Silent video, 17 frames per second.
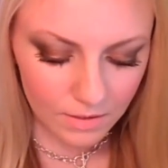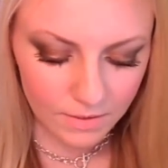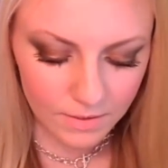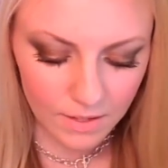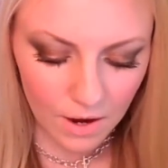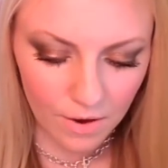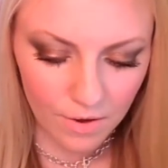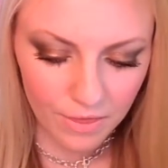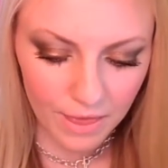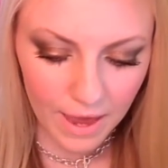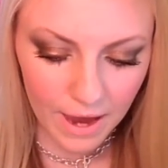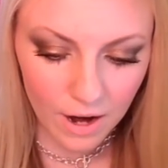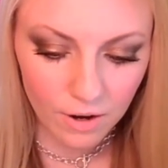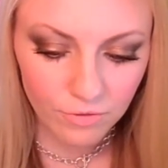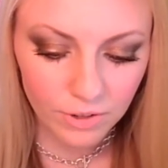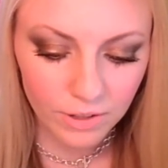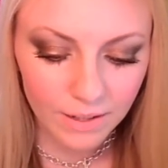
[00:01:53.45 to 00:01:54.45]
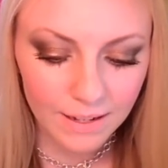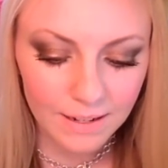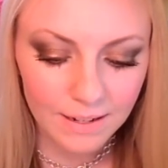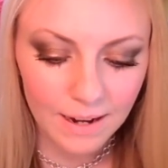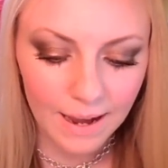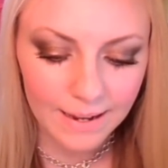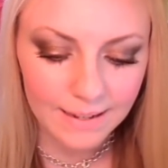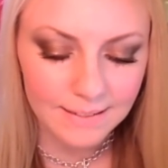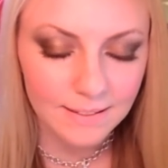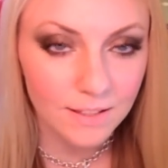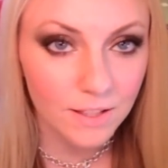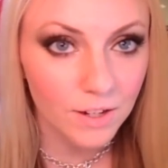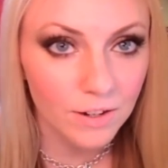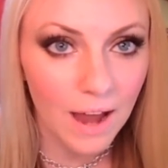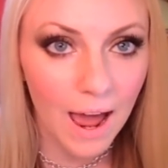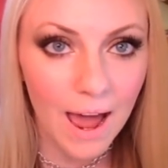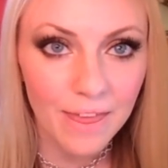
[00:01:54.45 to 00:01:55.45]
So they are really nice.
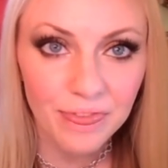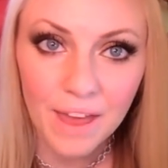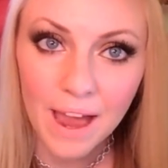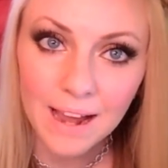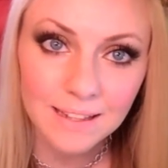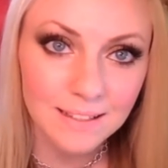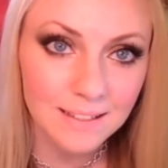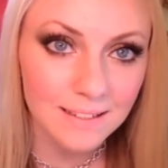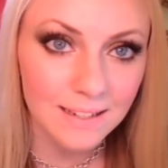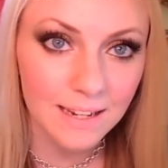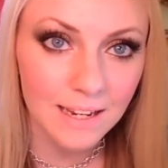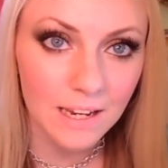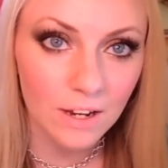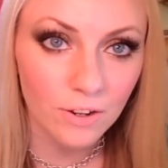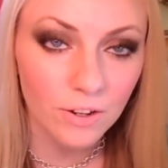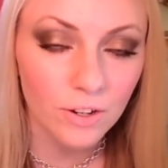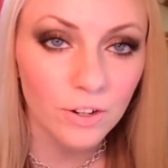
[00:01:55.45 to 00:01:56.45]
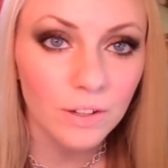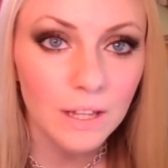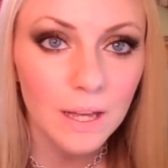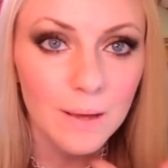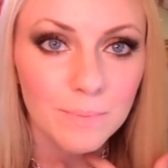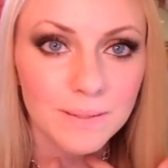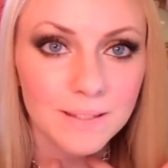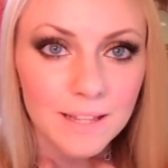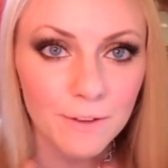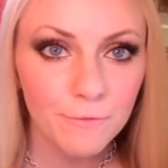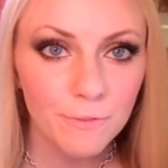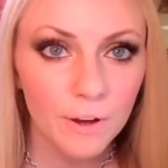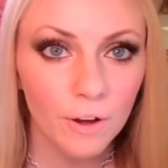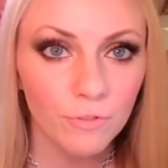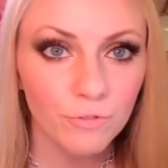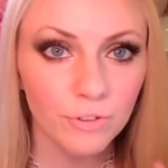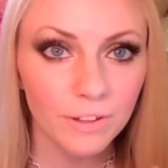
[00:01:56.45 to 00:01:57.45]
They're not that sticky on your lips. They
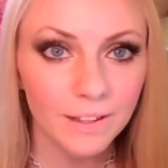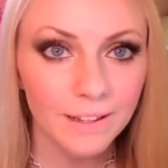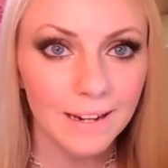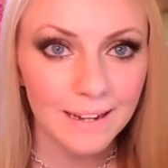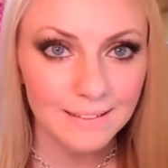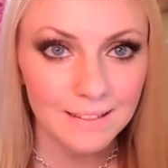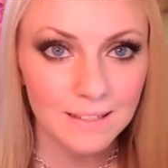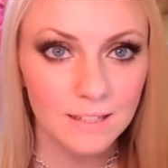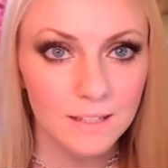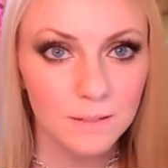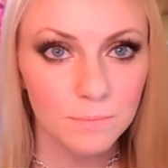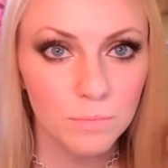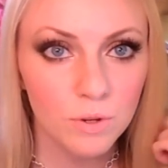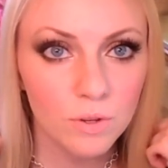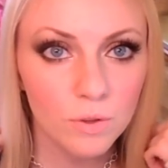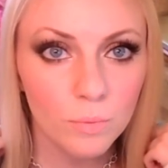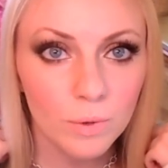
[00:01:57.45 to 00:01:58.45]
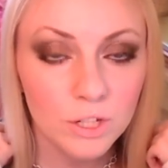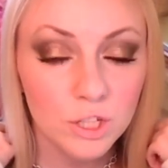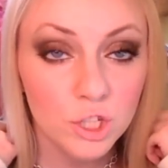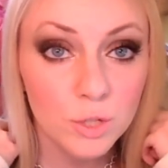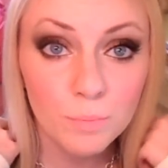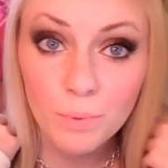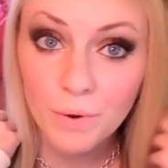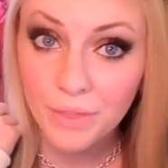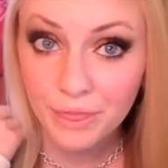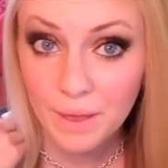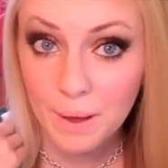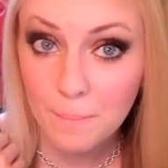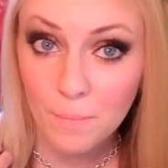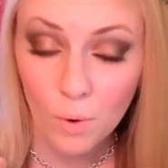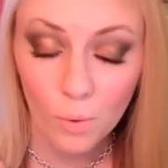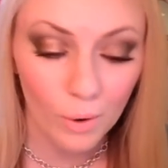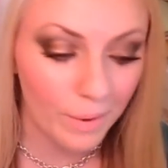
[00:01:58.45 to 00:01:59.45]
feel really nice and smooth once you put
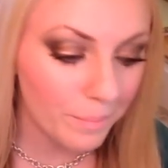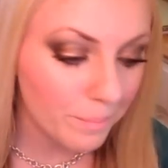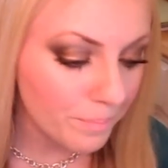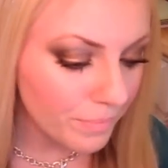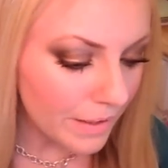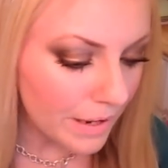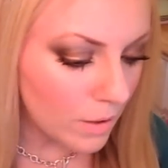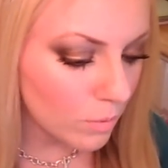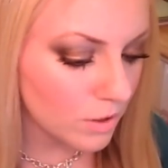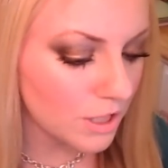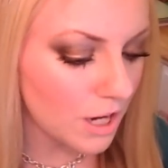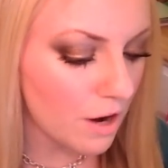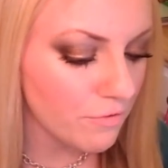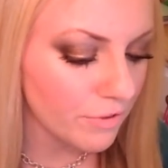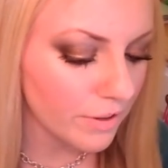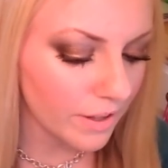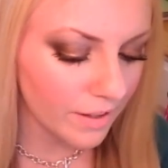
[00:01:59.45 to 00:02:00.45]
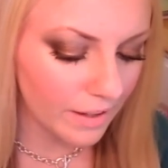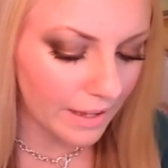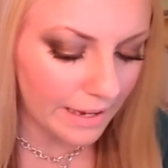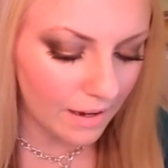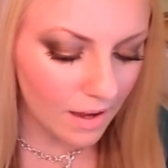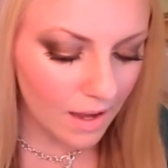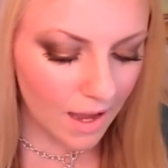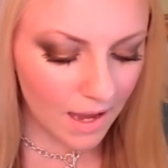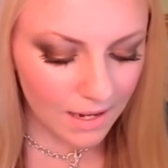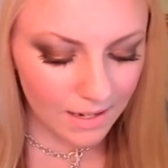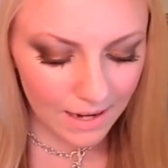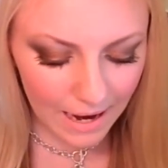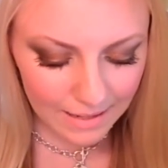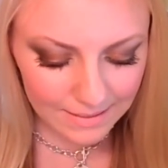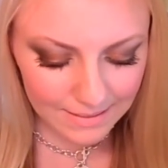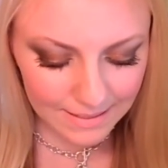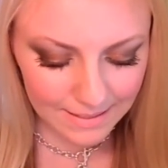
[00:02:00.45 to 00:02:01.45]
them on, which I really like.
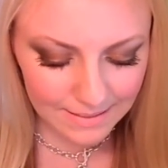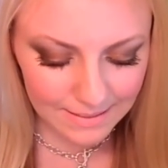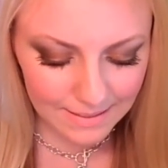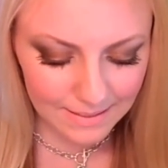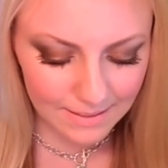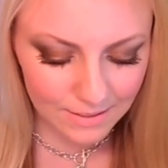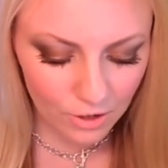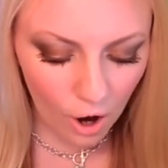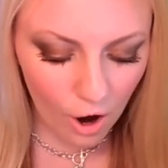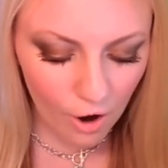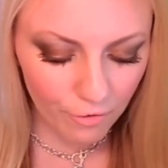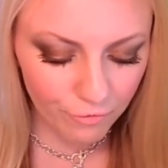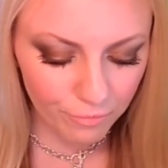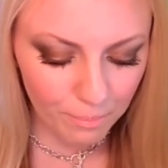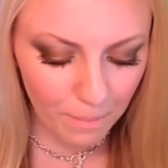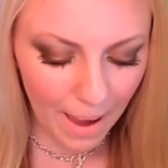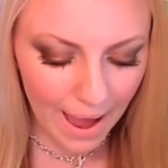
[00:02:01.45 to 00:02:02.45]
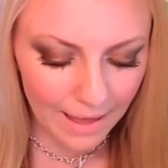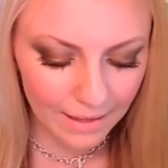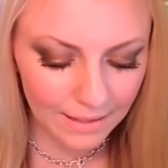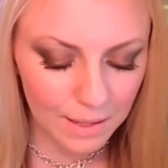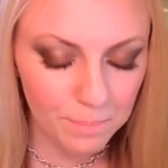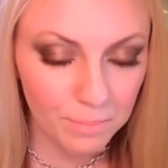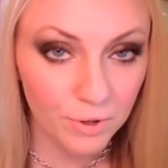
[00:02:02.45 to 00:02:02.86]
Next is the Soft Matte Lip